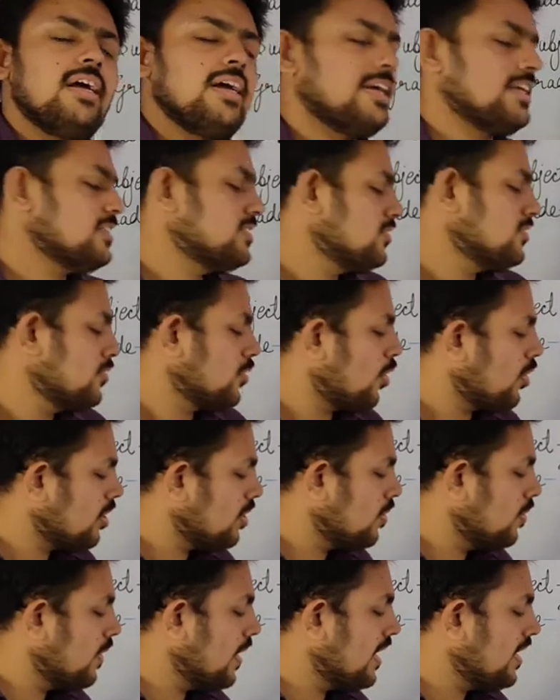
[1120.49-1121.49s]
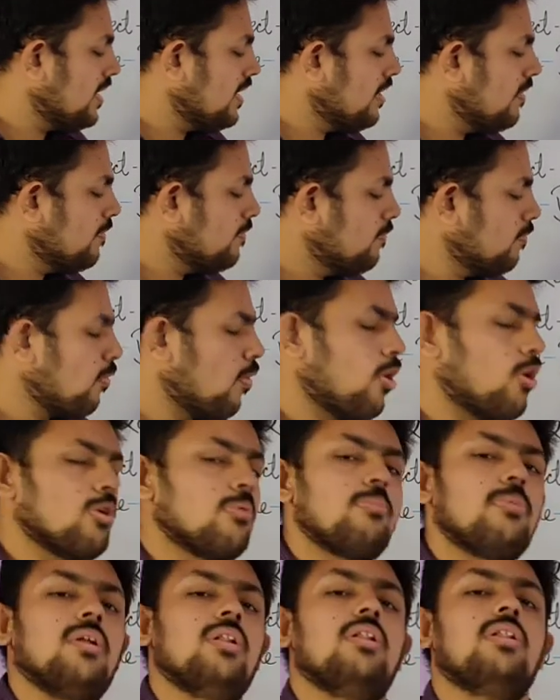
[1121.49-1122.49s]
It is not very
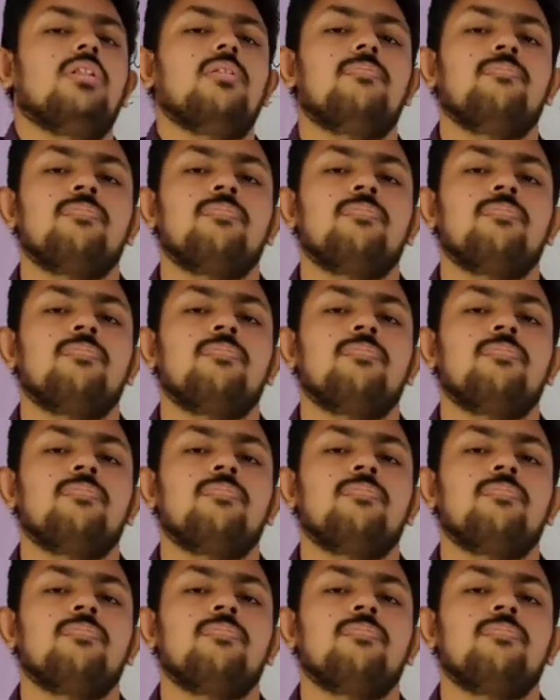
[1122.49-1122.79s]
formal.